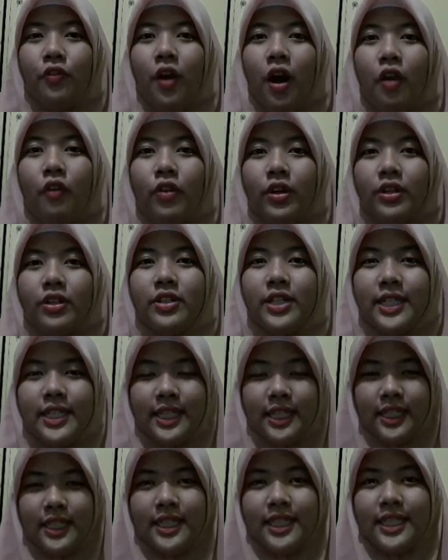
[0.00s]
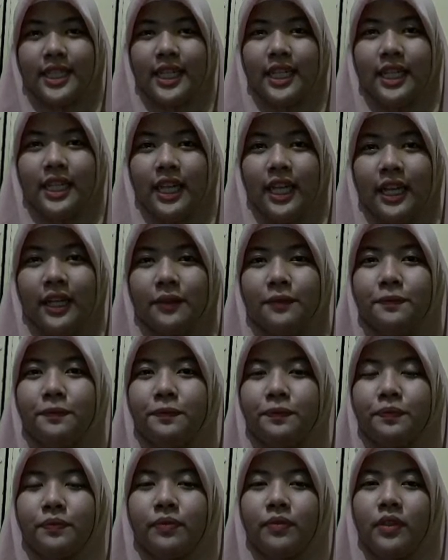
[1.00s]
our critical thinking,
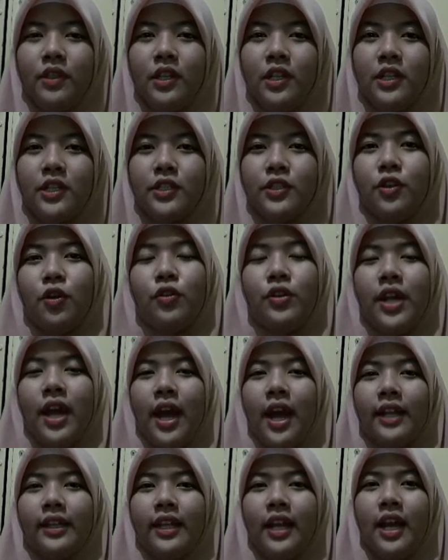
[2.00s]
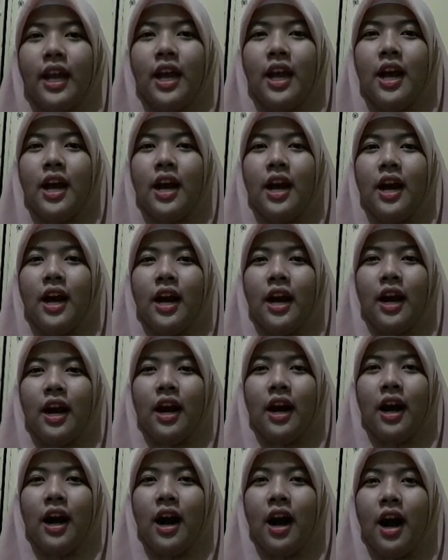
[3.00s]
so that
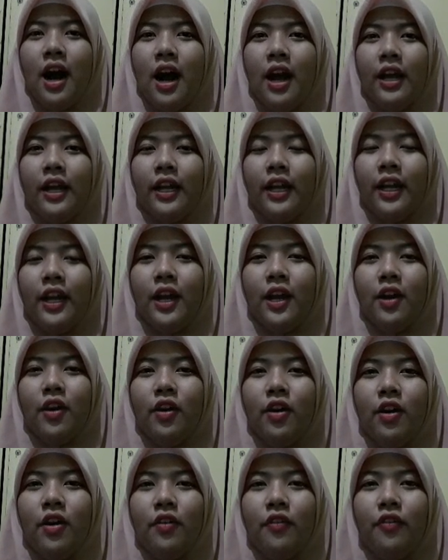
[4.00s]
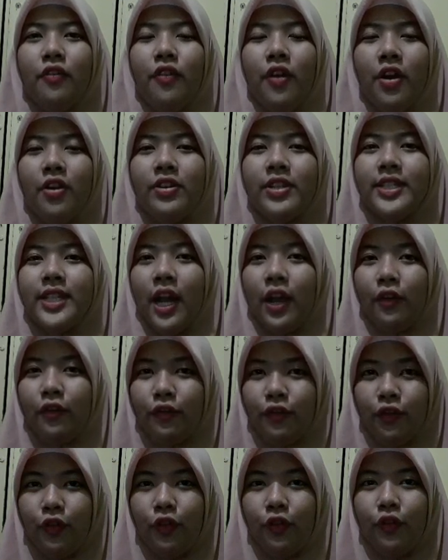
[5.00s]
I very
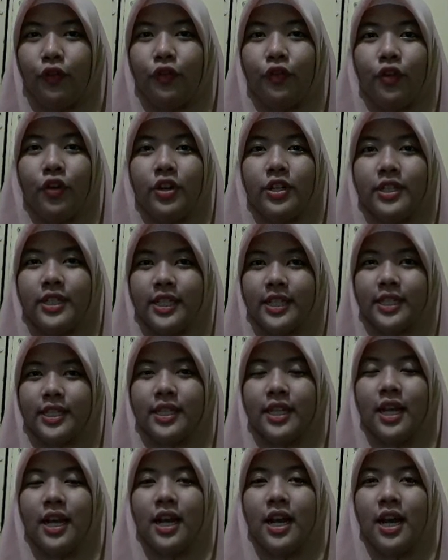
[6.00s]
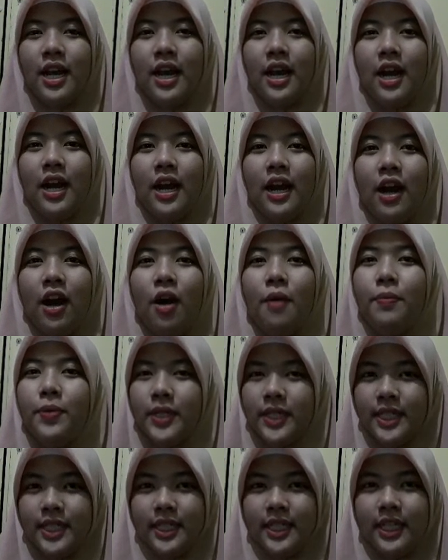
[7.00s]
thankful for this
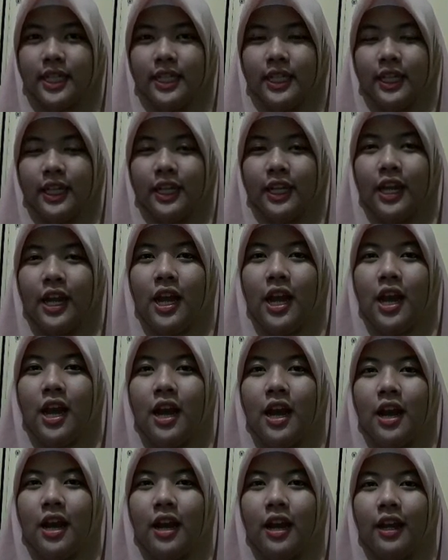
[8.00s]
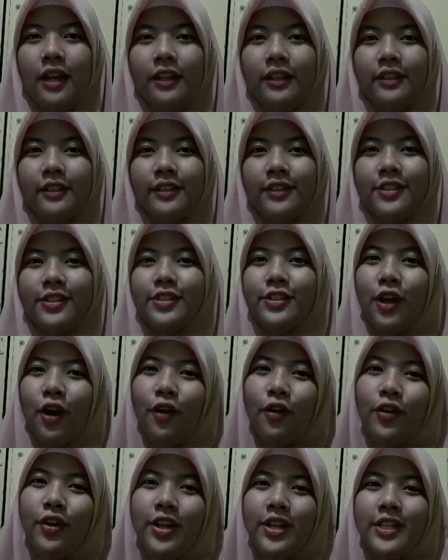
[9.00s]
opportunity. And
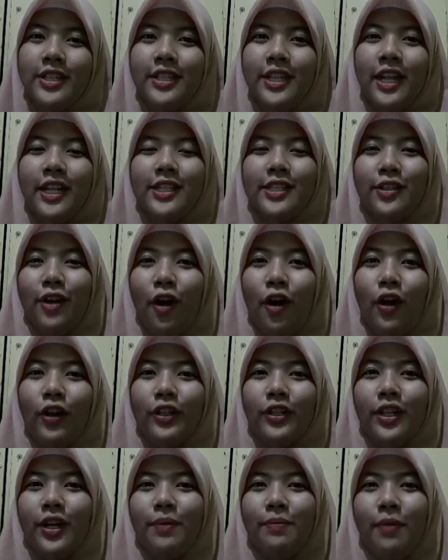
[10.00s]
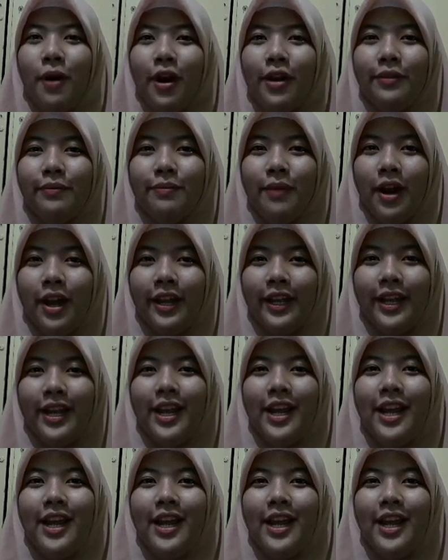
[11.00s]
so that's all about my